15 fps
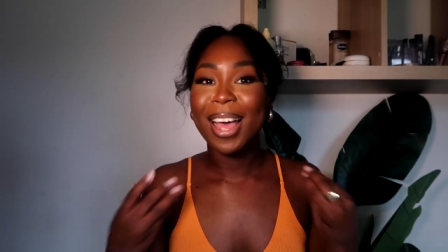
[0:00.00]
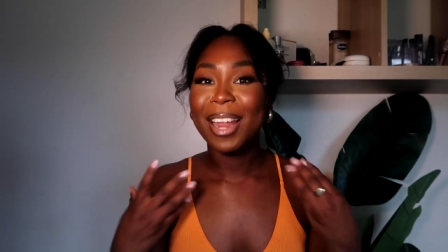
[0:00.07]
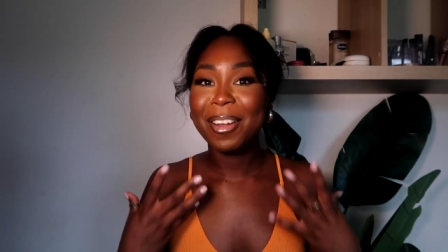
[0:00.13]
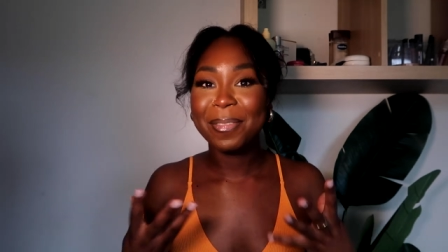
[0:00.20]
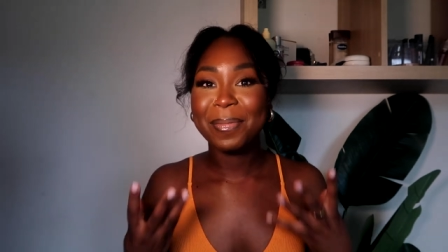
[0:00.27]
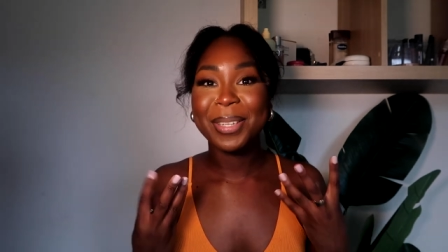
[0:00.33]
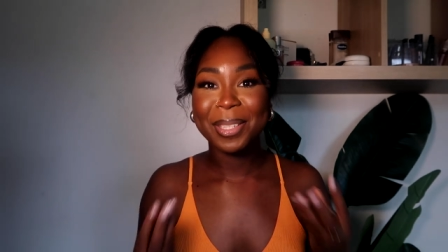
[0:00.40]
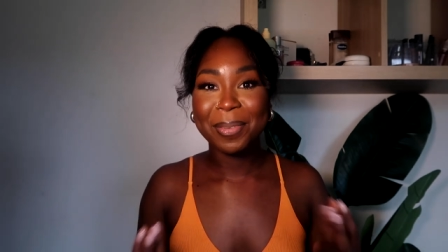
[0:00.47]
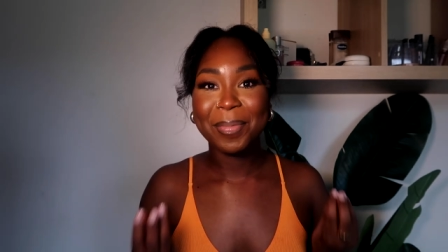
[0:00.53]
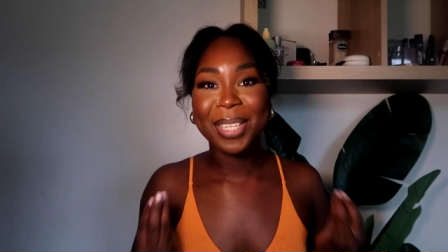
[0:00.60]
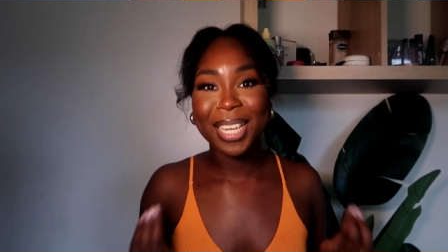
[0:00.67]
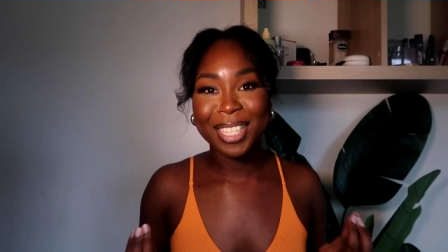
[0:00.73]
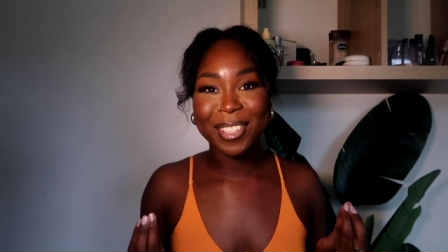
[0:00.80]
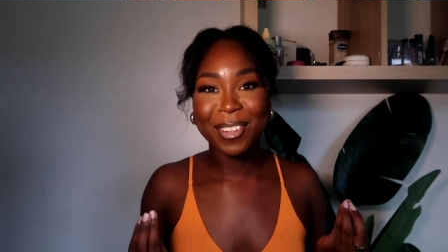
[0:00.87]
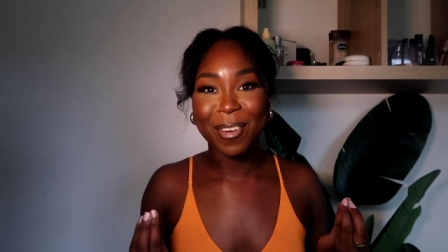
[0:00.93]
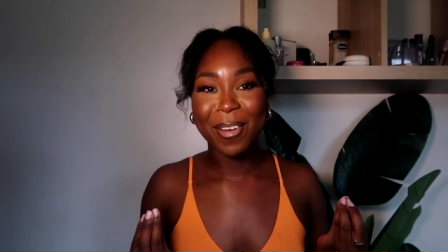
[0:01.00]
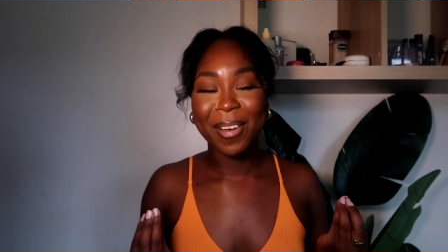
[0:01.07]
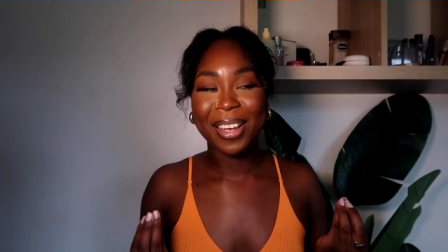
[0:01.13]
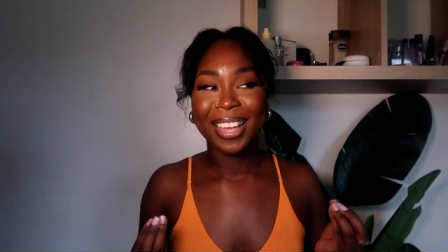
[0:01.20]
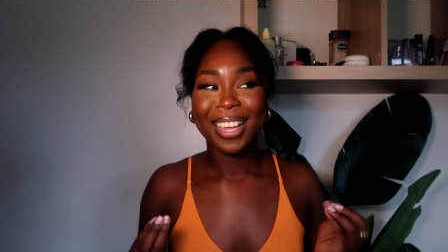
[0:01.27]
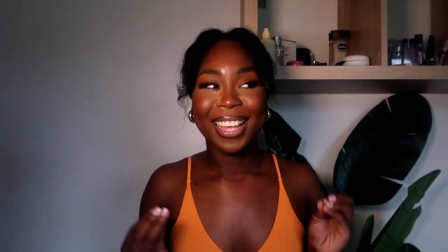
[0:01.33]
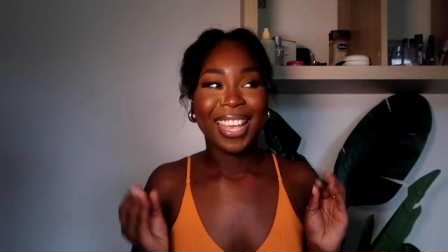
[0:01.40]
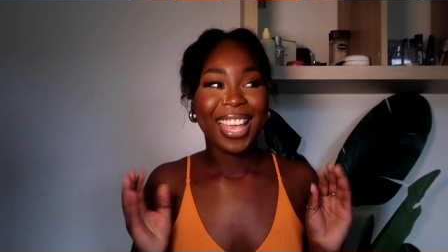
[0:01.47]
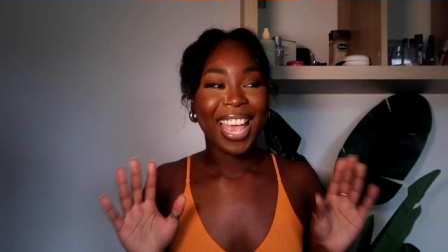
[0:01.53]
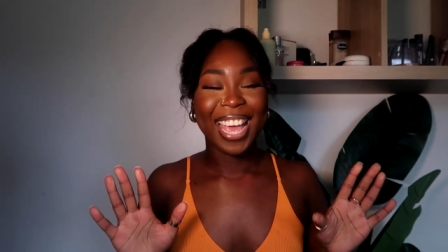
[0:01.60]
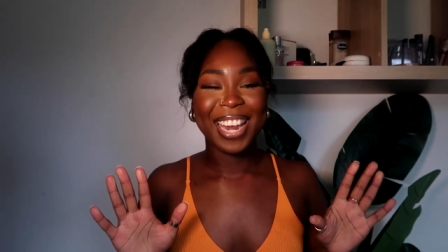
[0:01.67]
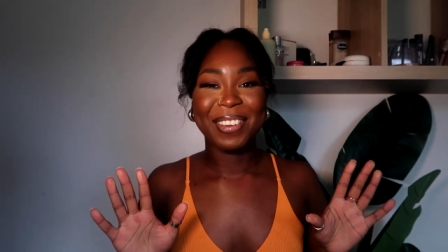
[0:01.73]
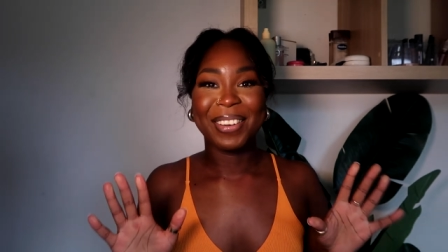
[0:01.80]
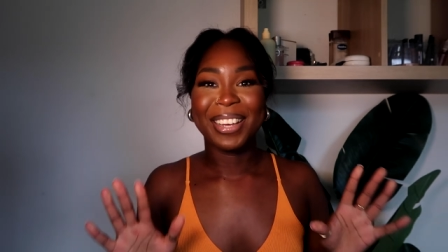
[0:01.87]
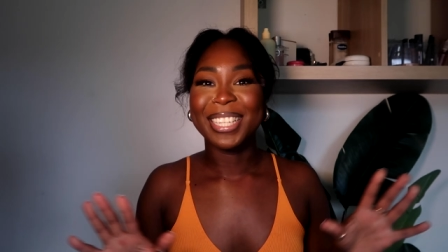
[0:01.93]
I love me some TikTok.
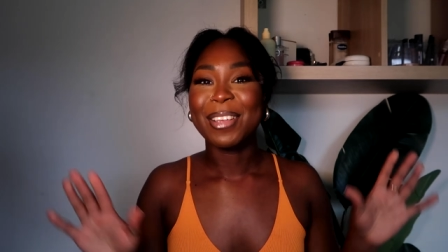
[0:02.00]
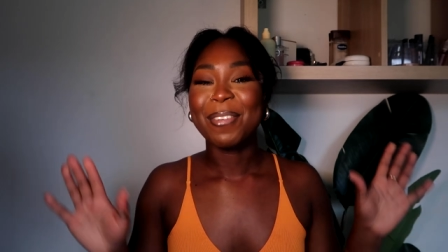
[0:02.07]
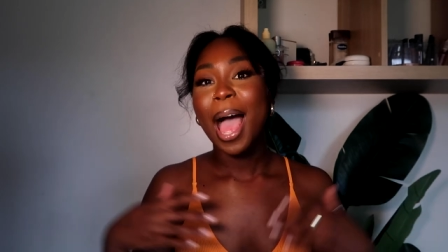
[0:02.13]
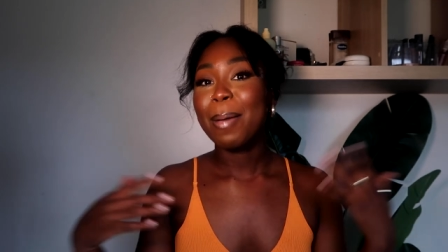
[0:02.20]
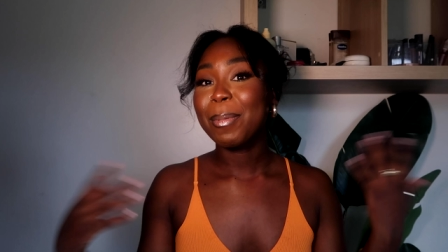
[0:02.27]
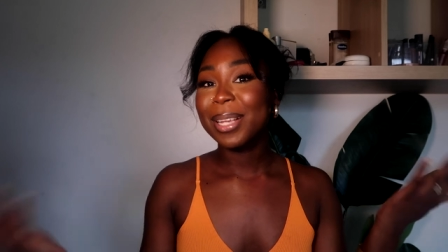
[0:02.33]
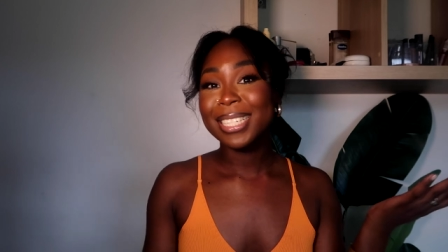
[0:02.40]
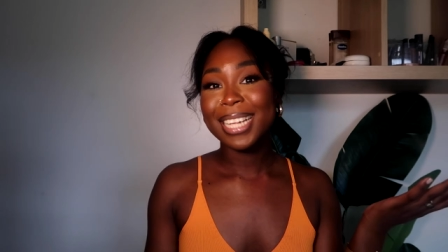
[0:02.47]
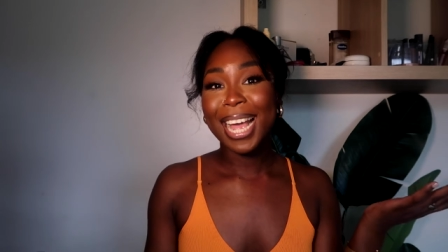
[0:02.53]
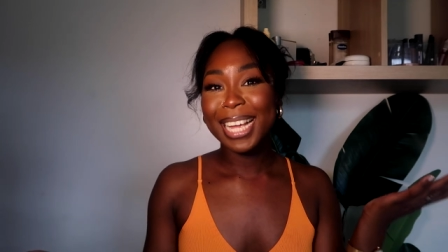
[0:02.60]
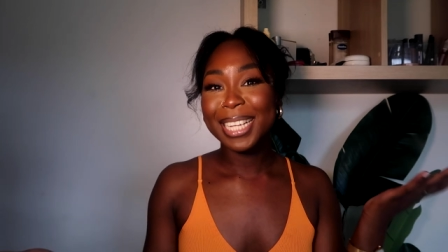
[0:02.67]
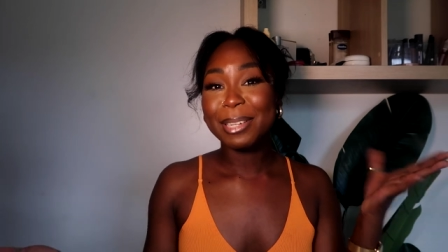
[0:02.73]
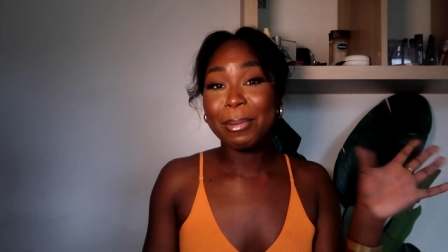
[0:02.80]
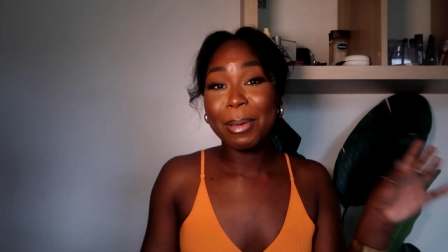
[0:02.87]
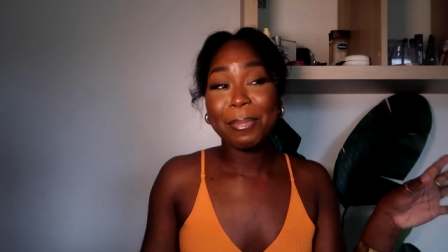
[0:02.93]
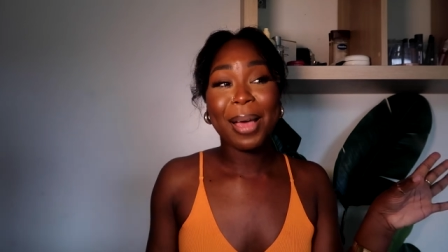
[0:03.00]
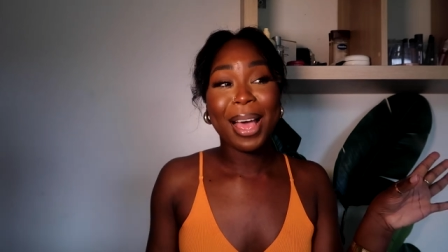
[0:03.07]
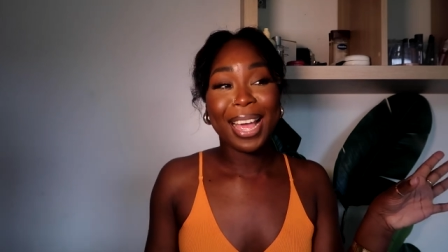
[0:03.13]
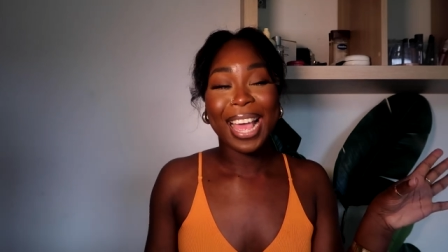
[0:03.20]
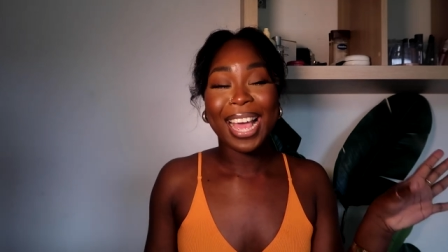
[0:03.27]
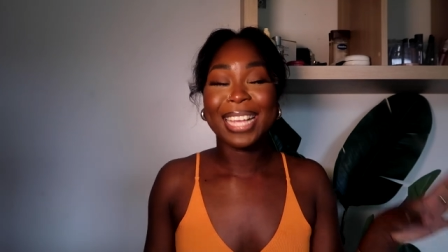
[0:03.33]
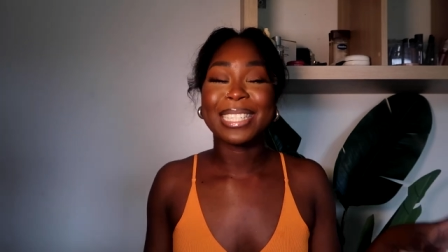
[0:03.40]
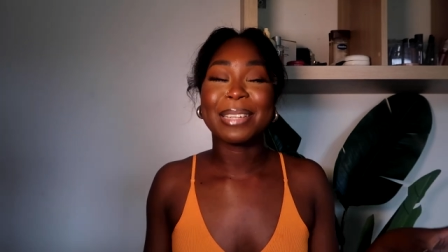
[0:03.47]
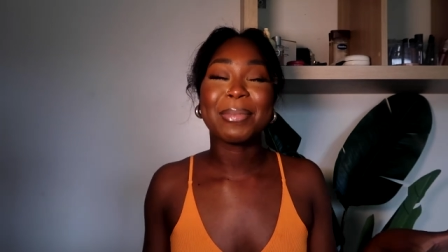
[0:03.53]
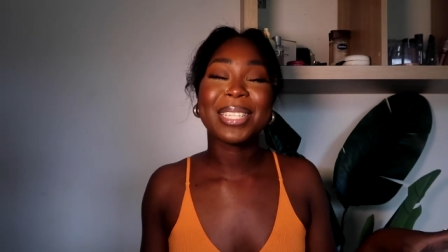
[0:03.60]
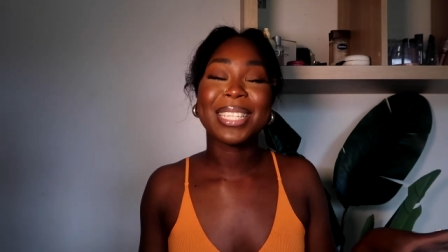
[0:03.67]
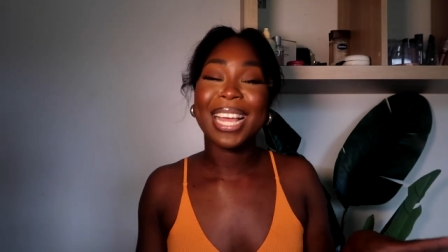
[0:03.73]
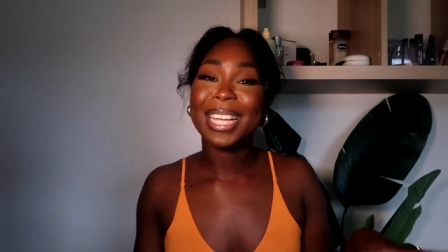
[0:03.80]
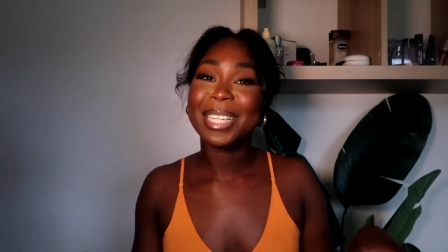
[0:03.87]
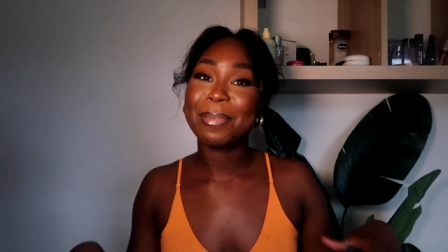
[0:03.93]
Anyways, I'm excited to be back, guys. I'm
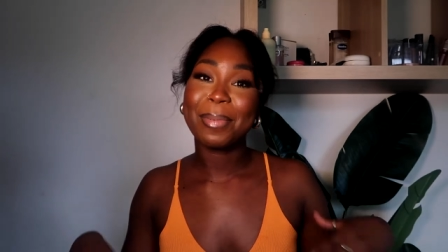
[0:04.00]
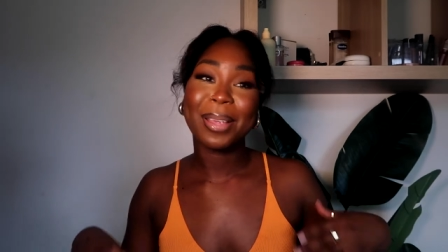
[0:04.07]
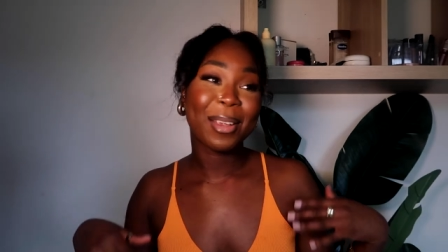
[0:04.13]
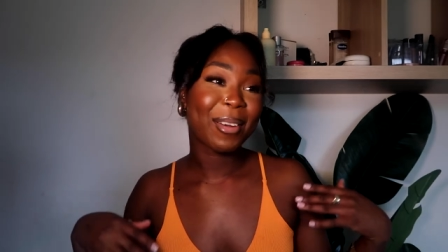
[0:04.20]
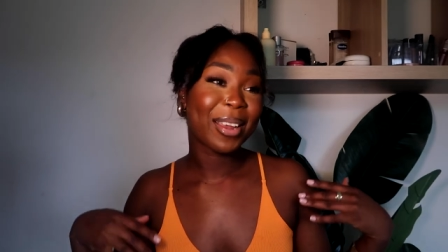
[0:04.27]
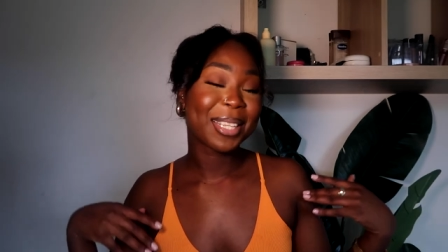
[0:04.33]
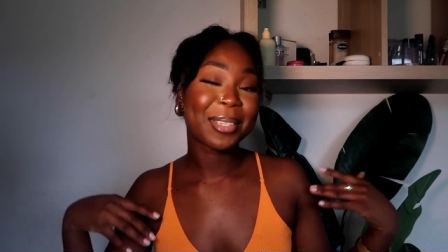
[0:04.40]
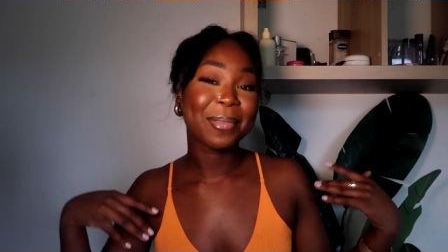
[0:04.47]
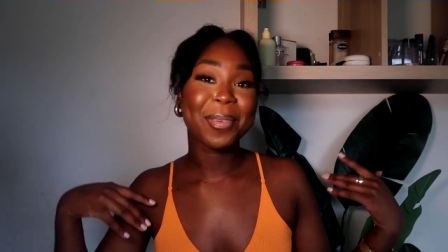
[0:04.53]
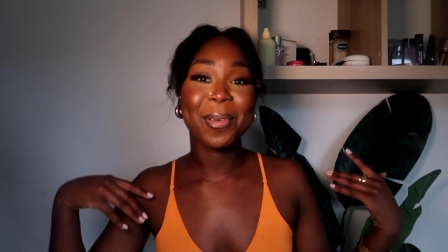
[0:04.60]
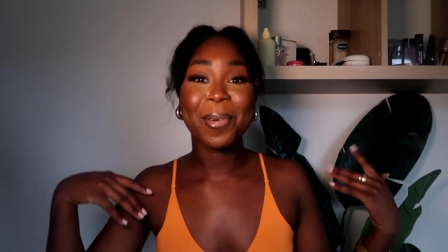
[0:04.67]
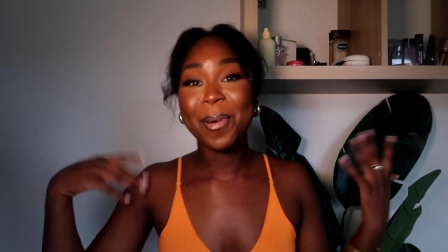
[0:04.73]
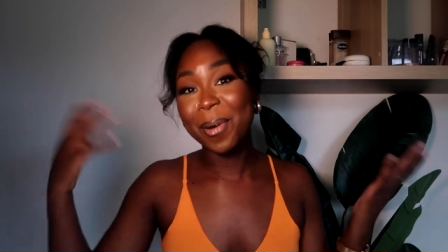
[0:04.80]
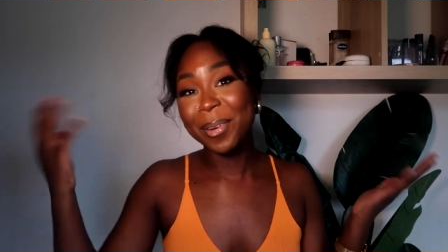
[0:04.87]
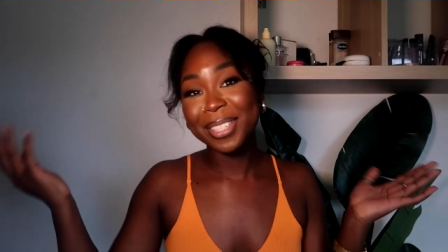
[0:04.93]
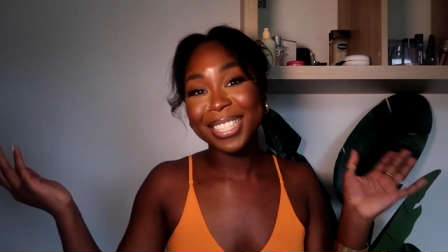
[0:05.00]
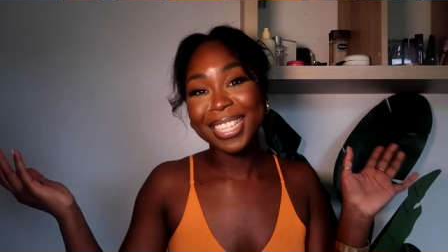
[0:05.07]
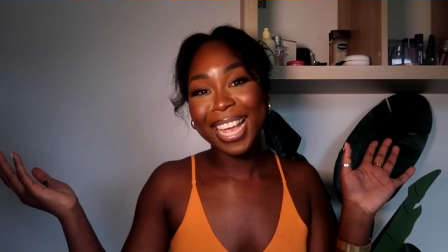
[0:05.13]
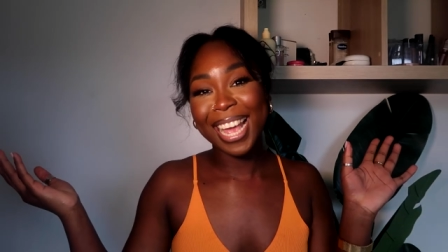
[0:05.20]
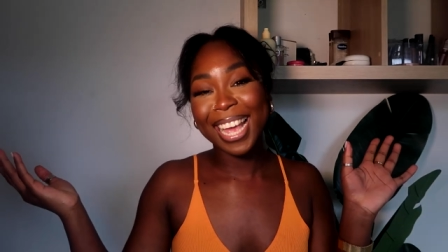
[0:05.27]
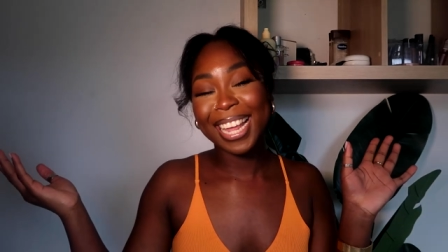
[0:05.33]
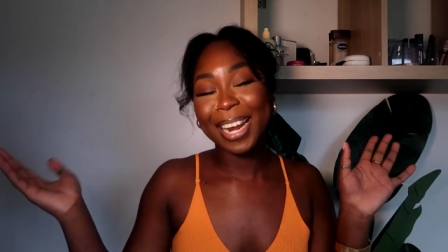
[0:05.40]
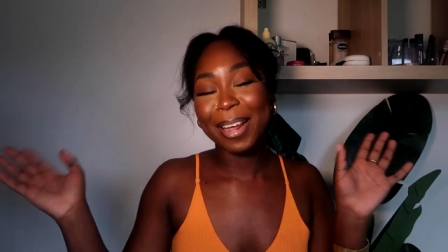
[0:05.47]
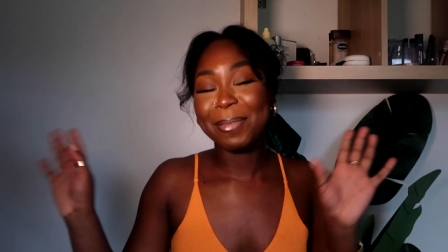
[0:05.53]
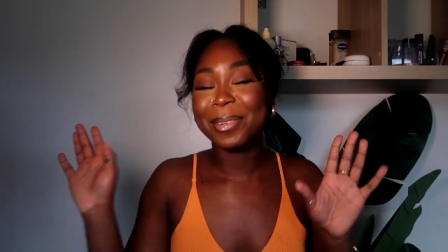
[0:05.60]
excited to be creating some new content.